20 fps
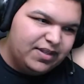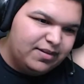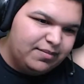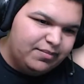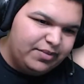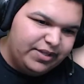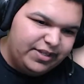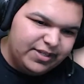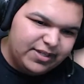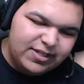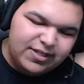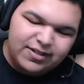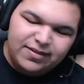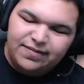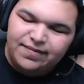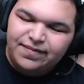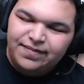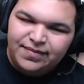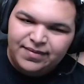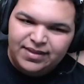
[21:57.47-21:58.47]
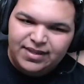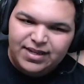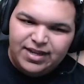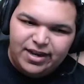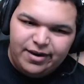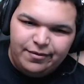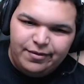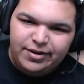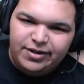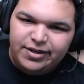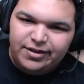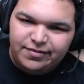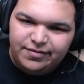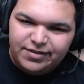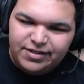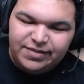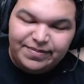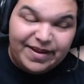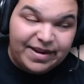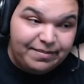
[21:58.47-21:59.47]
Please. I want to
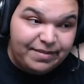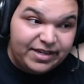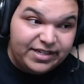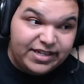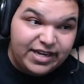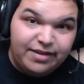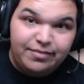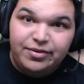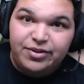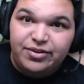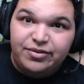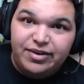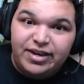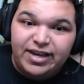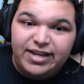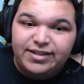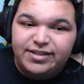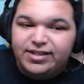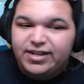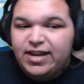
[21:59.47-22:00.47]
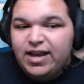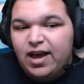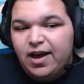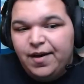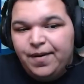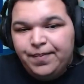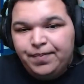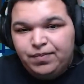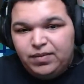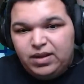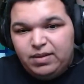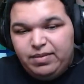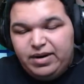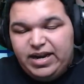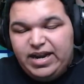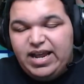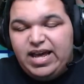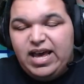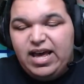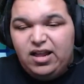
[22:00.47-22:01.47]
spend my time with you guys. But
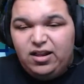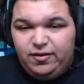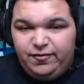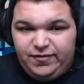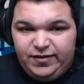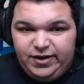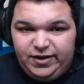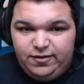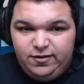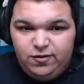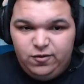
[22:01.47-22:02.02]
an elephant.